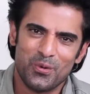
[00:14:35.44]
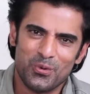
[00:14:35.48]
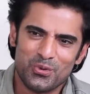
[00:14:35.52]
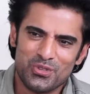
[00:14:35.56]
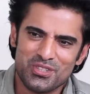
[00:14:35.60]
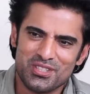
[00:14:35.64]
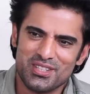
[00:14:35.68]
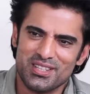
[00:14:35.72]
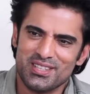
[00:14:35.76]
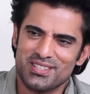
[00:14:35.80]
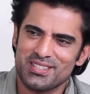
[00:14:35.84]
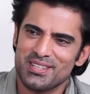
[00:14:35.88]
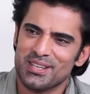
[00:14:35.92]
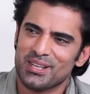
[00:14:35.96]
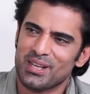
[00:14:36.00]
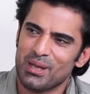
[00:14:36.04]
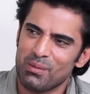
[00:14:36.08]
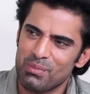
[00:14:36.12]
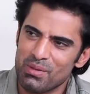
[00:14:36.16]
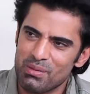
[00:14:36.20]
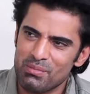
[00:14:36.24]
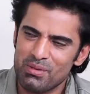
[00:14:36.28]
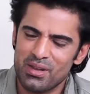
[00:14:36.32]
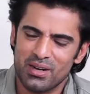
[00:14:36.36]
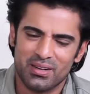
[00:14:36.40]
us cheez se
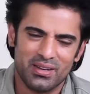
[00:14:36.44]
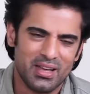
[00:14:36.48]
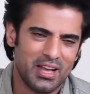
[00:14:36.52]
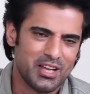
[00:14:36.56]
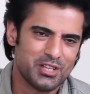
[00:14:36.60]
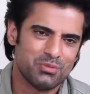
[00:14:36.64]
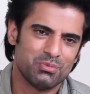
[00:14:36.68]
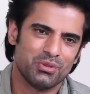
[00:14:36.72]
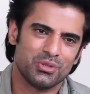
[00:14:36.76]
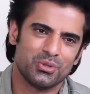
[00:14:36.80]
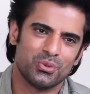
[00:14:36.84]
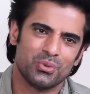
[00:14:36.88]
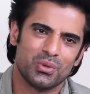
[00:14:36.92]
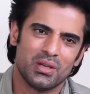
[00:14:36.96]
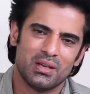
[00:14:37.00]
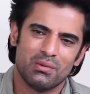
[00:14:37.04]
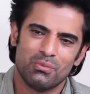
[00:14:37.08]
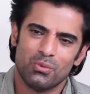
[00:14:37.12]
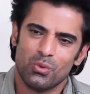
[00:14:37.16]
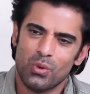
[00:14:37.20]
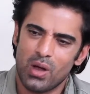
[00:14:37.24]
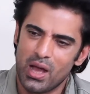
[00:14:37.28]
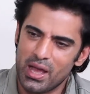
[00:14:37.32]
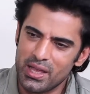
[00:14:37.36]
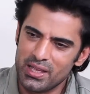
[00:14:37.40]
kabhi bhi attach mat hona.
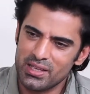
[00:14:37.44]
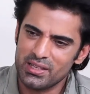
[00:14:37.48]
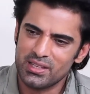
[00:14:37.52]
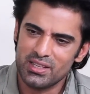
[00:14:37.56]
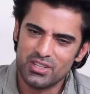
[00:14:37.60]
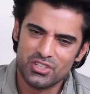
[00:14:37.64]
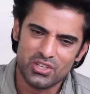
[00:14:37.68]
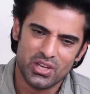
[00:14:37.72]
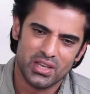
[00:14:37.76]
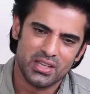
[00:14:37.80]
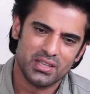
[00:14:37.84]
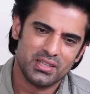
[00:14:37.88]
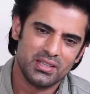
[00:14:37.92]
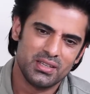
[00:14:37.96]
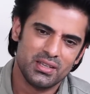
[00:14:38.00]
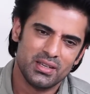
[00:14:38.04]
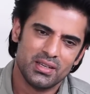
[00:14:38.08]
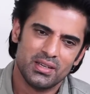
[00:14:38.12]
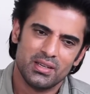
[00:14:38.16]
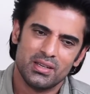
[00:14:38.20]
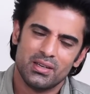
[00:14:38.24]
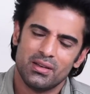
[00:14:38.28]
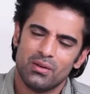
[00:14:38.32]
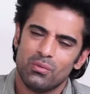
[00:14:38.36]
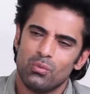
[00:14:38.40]
wo aayegi jayegi.
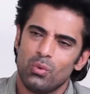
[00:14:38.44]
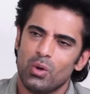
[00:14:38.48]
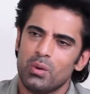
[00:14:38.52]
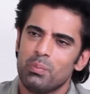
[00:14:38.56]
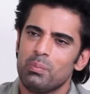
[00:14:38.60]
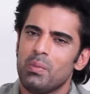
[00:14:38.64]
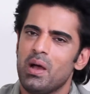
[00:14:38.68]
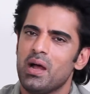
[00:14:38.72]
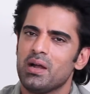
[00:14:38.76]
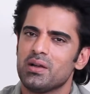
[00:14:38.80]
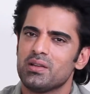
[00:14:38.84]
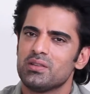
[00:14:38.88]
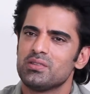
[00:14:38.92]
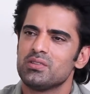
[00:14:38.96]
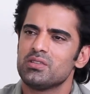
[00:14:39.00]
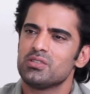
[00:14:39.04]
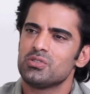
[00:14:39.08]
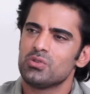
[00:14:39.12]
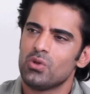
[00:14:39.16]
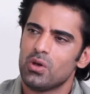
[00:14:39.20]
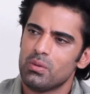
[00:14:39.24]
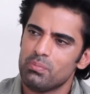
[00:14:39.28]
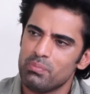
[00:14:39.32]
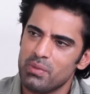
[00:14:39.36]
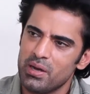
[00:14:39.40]
what matters
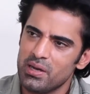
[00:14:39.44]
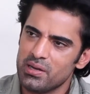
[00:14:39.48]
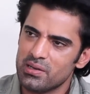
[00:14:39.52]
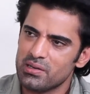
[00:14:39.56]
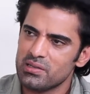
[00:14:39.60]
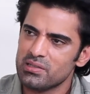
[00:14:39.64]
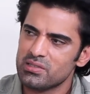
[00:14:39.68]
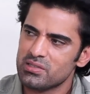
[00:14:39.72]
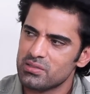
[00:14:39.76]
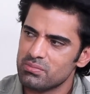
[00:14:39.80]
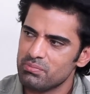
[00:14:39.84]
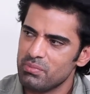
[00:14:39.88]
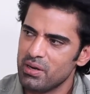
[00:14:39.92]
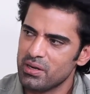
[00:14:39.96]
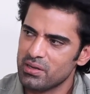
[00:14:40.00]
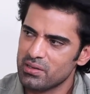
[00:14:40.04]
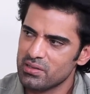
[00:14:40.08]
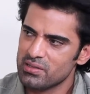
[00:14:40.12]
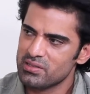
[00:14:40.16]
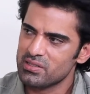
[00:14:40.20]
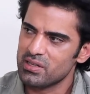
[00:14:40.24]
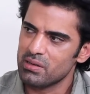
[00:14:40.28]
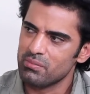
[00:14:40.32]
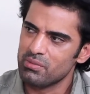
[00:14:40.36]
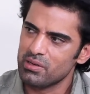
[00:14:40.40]
is your
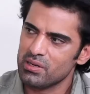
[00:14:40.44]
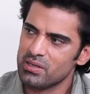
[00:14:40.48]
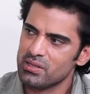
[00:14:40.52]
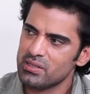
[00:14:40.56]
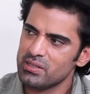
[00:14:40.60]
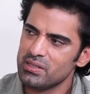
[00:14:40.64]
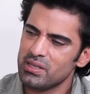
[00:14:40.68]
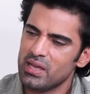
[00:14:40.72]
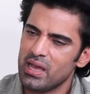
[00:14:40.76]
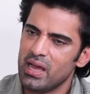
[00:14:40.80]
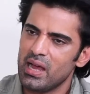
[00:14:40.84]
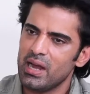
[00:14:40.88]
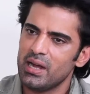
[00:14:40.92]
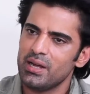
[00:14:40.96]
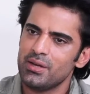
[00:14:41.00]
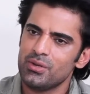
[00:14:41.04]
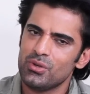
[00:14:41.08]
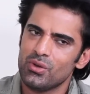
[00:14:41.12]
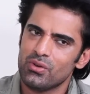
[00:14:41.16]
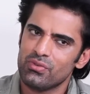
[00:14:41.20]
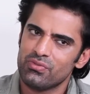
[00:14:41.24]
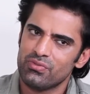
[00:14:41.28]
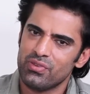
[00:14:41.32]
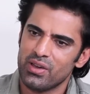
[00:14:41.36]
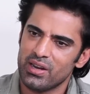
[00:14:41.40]
mental stability
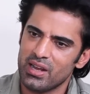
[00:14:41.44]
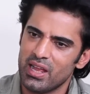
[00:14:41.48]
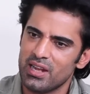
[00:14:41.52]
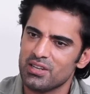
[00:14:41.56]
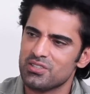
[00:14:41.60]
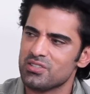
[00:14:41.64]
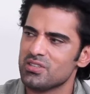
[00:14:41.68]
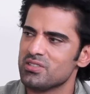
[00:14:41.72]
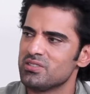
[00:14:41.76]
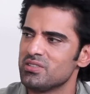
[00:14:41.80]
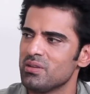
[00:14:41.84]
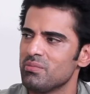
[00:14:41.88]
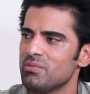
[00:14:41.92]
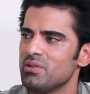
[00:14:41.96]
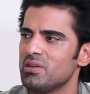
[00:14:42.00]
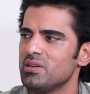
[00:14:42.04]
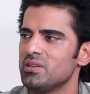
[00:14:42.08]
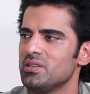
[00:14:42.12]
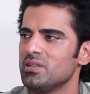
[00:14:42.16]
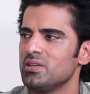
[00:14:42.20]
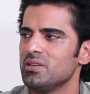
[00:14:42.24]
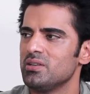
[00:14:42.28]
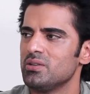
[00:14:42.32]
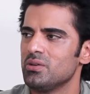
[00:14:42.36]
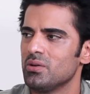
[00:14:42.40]
and your financial
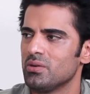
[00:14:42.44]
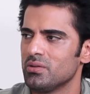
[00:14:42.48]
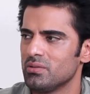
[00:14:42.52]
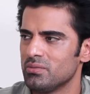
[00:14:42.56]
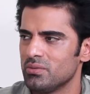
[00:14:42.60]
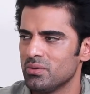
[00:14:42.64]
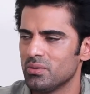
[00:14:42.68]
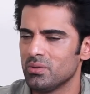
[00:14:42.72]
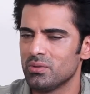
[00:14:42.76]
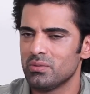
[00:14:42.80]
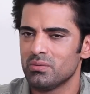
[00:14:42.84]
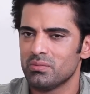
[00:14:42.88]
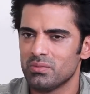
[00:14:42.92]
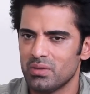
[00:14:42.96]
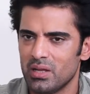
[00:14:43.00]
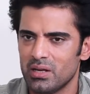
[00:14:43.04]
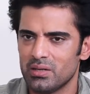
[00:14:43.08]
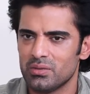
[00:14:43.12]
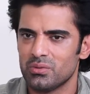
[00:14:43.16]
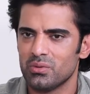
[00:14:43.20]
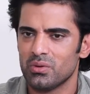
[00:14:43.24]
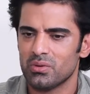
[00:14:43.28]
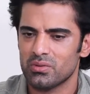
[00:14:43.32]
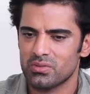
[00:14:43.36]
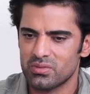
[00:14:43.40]
stability in your, you know,
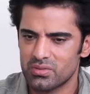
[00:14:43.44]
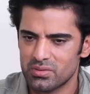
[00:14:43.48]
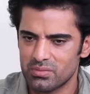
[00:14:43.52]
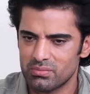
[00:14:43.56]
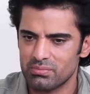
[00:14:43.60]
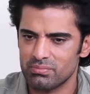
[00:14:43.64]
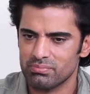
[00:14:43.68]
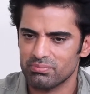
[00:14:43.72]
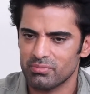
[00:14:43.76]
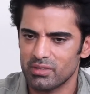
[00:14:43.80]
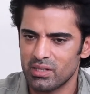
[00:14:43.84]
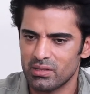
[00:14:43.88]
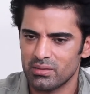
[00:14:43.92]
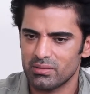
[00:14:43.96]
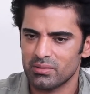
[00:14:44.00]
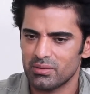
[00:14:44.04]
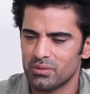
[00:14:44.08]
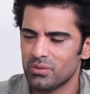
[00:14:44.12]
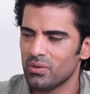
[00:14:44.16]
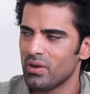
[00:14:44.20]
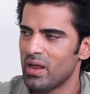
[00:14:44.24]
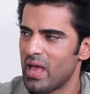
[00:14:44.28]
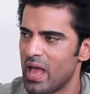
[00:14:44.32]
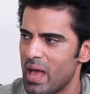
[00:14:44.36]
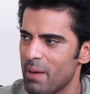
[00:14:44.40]
that
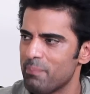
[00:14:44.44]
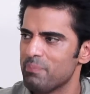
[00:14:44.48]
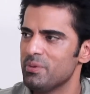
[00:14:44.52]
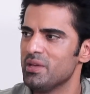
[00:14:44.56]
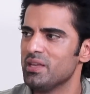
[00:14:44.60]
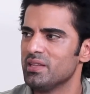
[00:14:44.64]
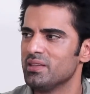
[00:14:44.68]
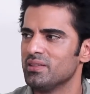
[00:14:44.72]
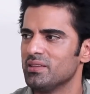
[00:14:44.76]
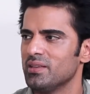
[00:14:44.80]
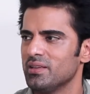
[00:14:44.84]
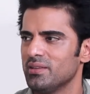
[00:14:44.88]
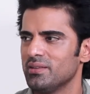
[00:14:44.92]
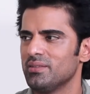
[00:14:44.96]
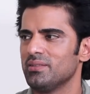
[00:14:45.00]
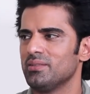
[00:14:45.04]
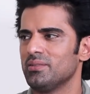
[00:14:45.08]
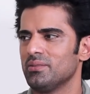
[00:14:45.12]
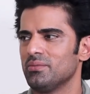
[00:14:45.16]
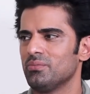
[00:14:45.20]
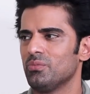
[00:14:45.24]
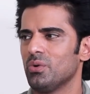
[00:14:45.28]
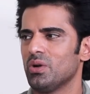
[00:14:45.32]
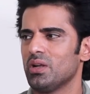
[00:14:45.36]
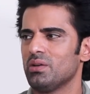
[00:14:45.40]
you're happy in
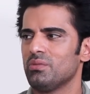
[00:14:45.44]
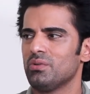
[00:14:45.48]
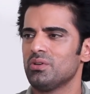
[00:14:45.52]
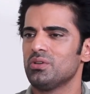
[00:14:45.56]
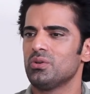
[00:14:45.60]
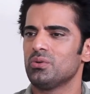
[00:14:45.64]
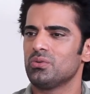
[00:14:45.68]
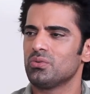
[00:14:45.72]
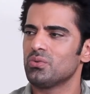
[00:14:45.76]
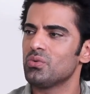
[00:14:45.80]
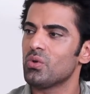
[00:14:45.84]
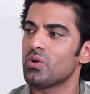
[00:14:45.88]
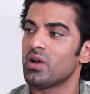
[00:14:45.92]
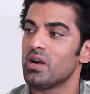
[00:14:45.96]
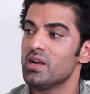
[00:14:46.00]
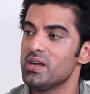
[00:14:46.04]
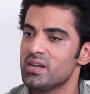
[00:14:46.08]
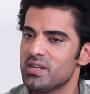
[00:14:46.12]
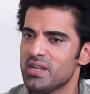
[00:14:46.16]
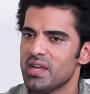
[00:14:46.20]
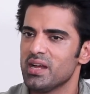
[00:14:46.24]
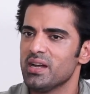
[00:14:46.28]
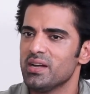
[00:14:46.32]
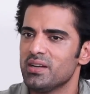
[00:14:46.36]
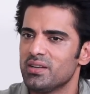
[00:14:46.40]
whatever you do, you're
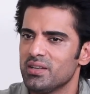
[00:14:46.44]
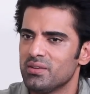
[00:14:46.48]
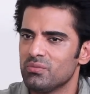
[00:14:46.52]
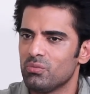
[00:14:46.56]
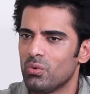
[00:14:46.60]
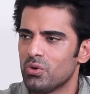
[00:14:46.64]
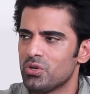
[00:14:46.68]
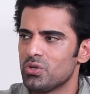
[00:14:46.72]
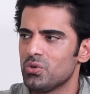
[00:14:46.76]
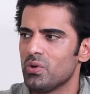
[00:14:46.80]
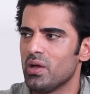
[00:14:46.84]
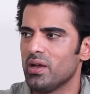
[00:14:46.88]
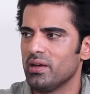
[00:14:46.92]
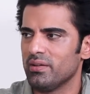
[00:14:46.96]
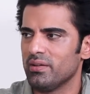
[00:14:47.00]
content in what you